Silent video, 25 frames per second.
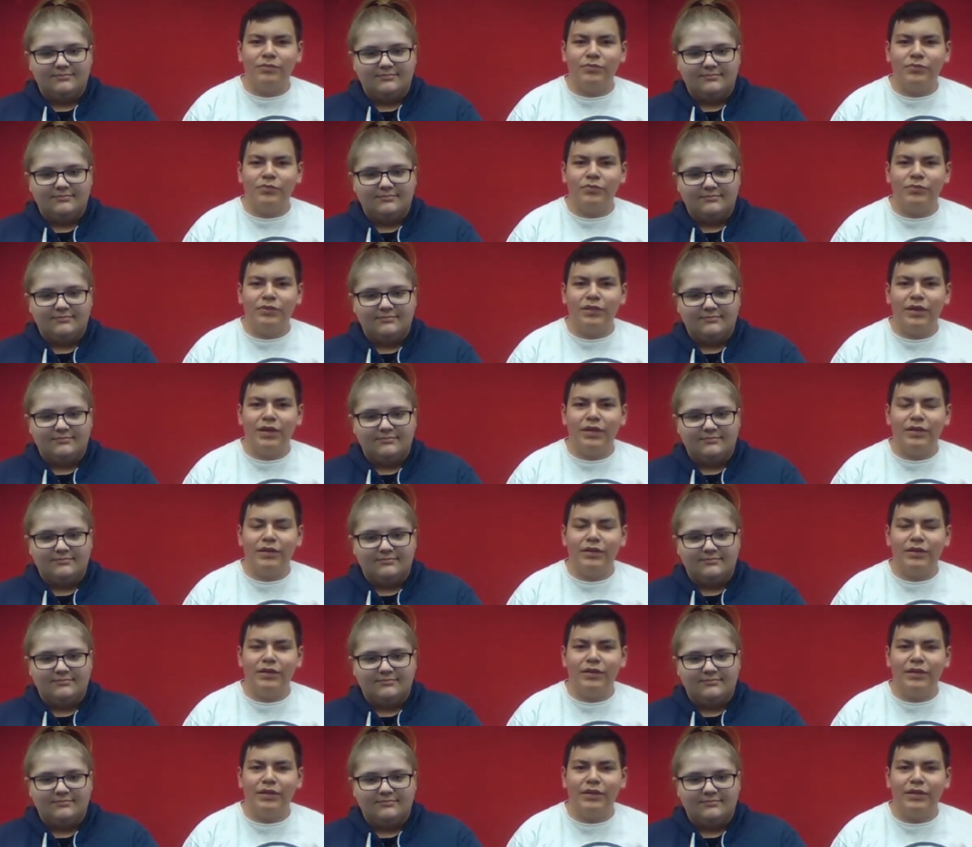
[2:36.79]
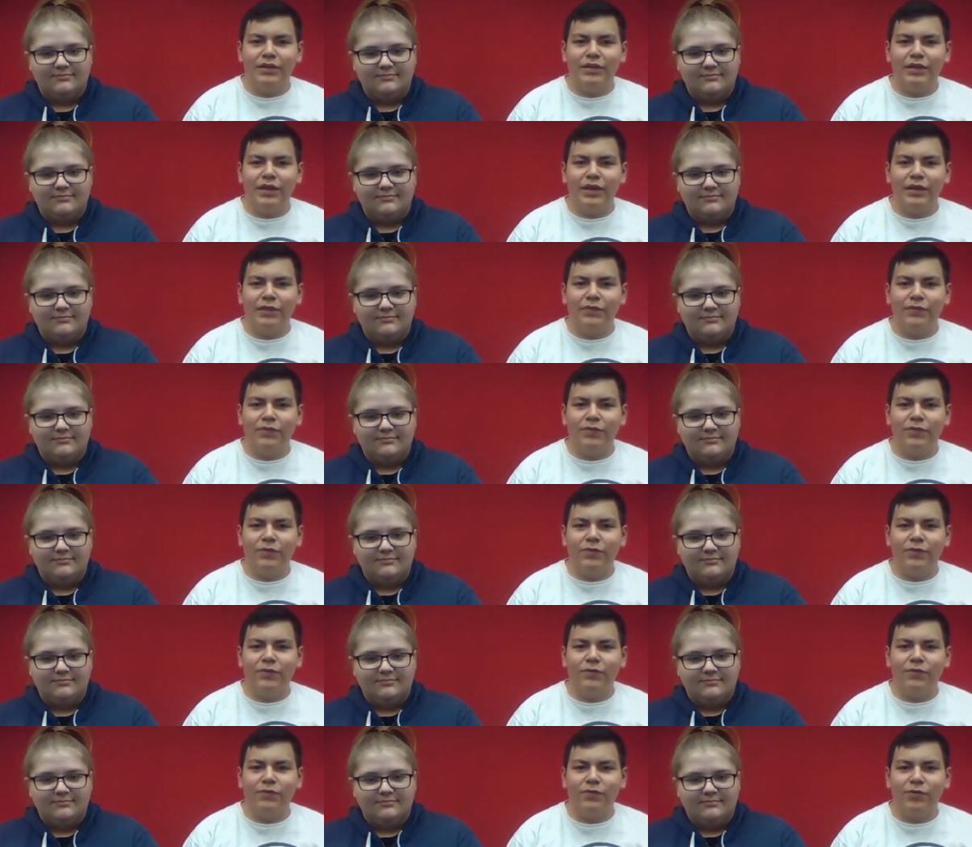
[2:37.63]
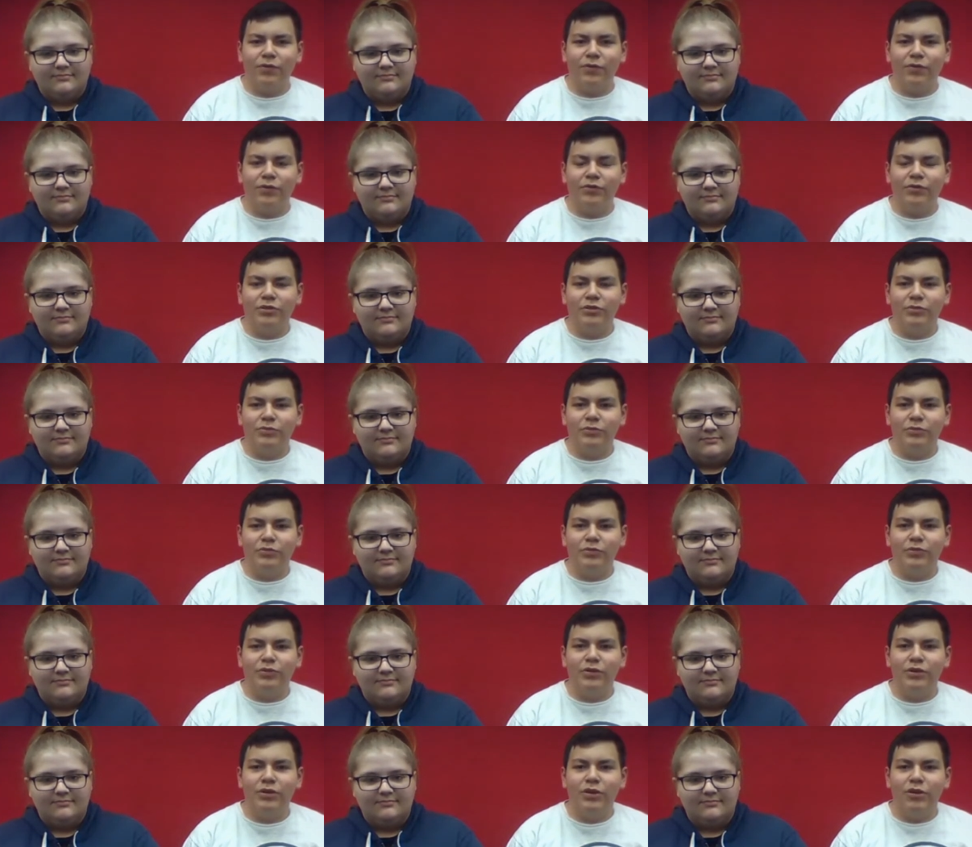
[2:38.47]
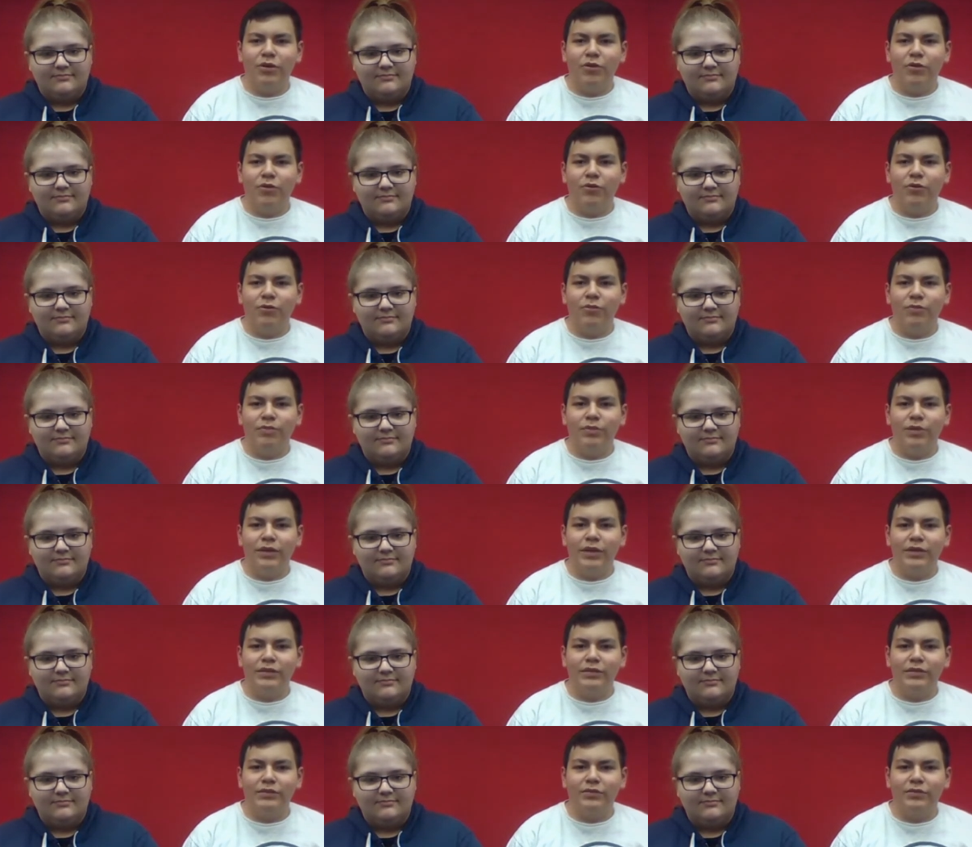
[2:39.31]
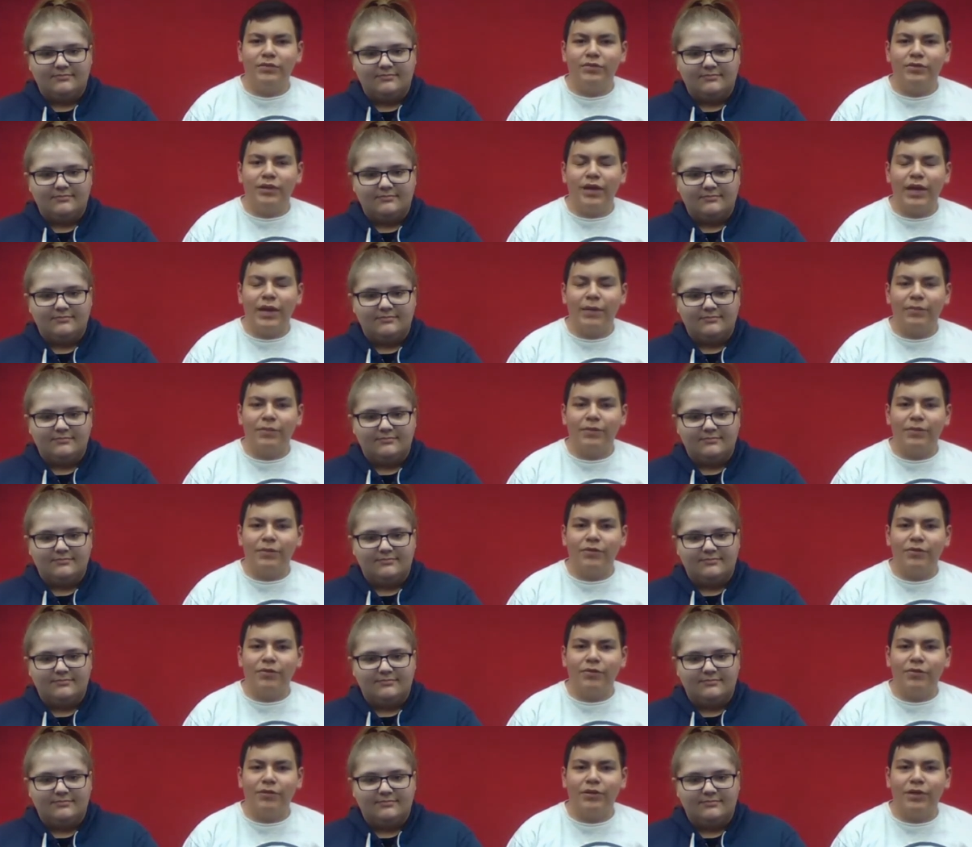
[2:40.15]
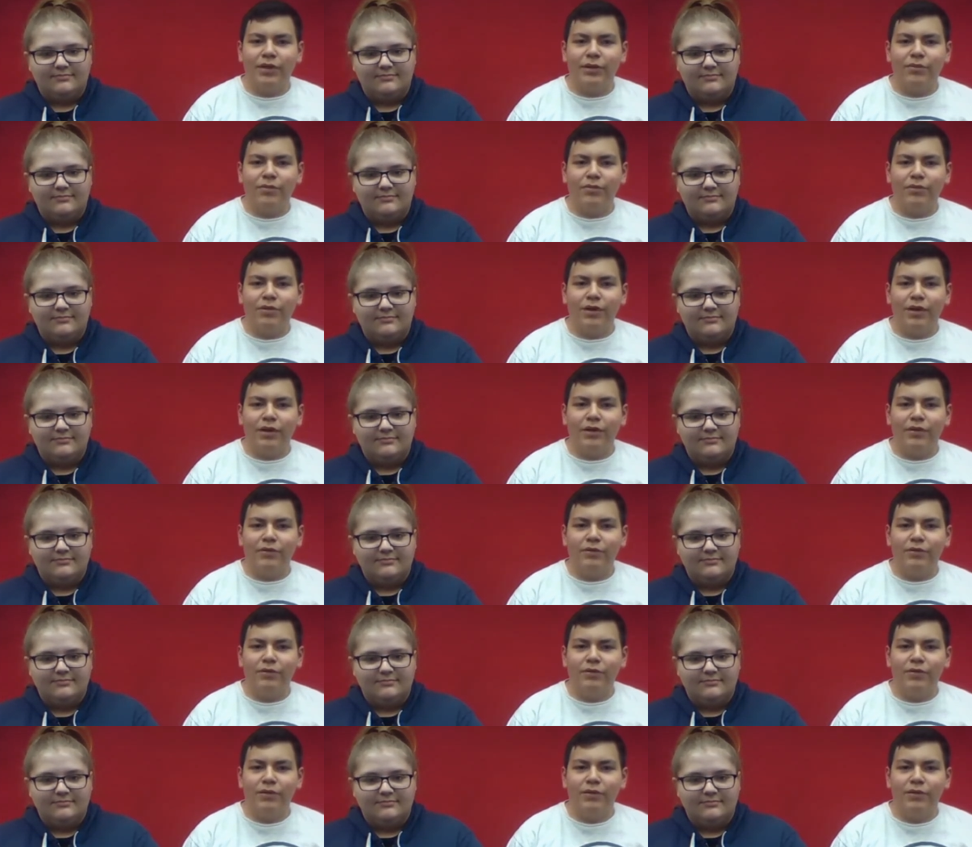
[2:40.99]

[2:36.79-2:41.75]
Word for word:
Speaker 1: Do not need a knife or a fork or spoon or plates or napkin or tablecloth,